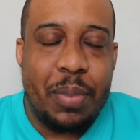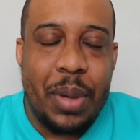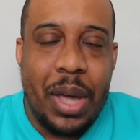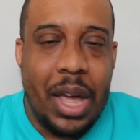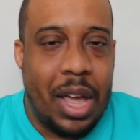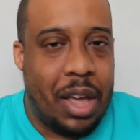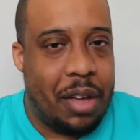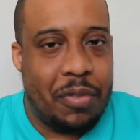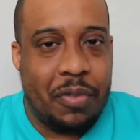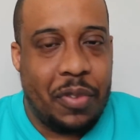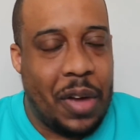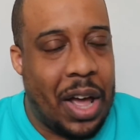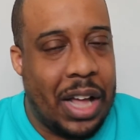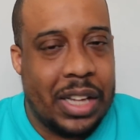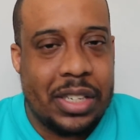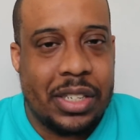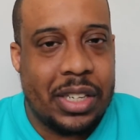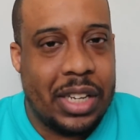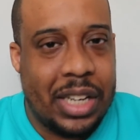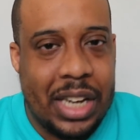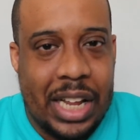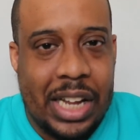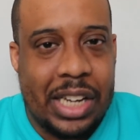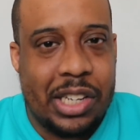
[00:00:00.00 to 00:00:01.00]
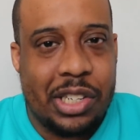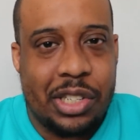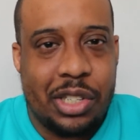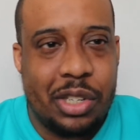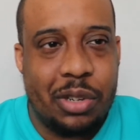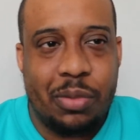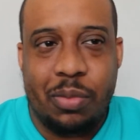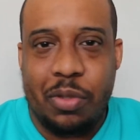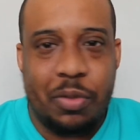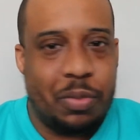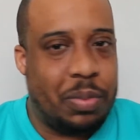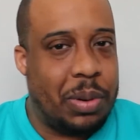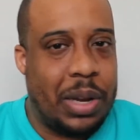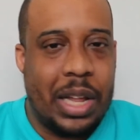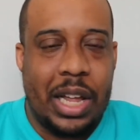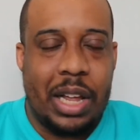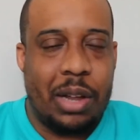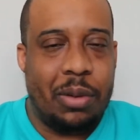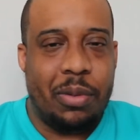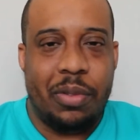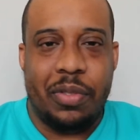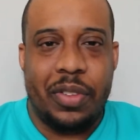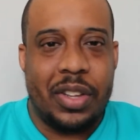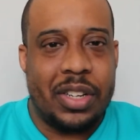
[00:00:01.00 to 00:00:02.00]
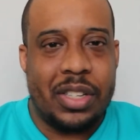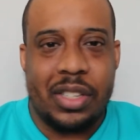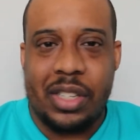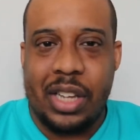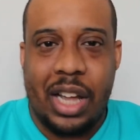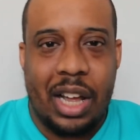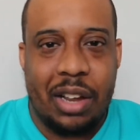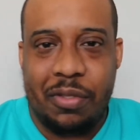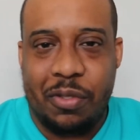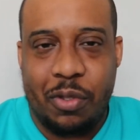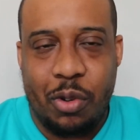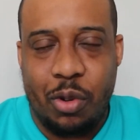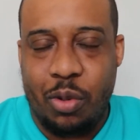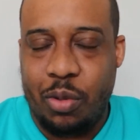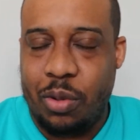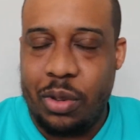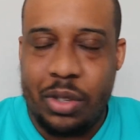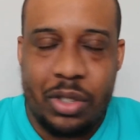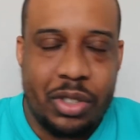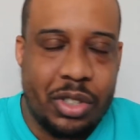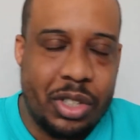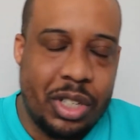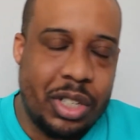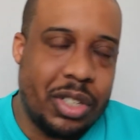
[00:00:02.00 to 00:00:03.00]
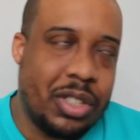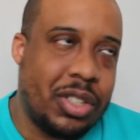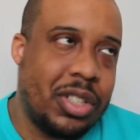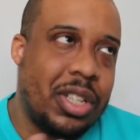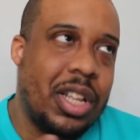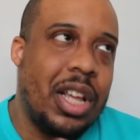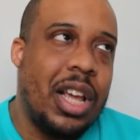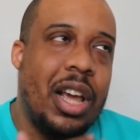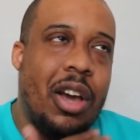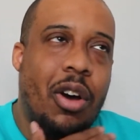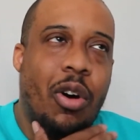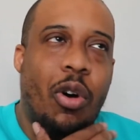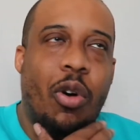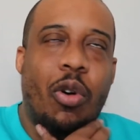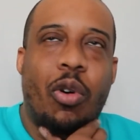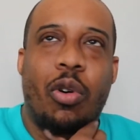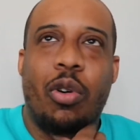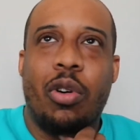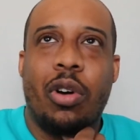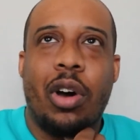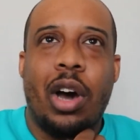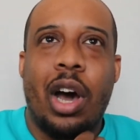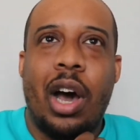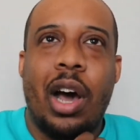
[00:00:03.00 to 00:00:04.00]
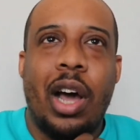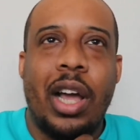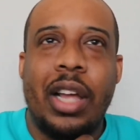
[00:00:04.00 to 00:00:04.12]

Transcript: big fascination with playing with inside forwards, just foot